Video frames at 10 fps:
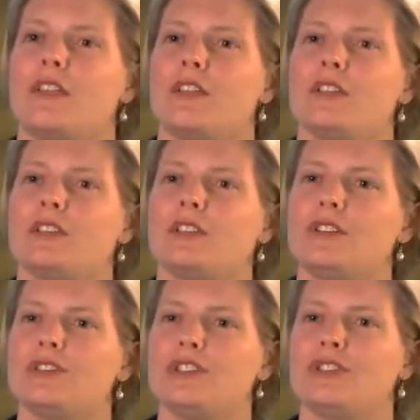that
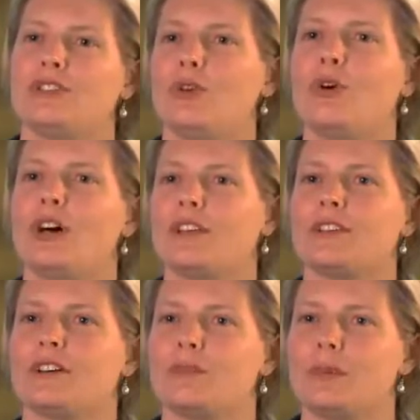she saw
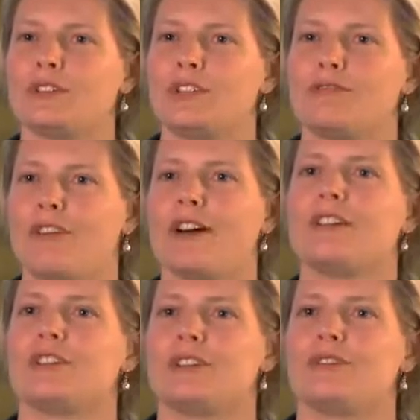herself,
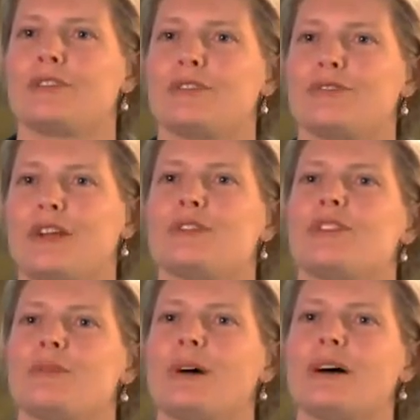she sort of
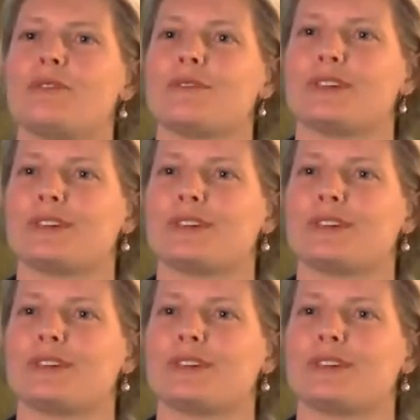floated above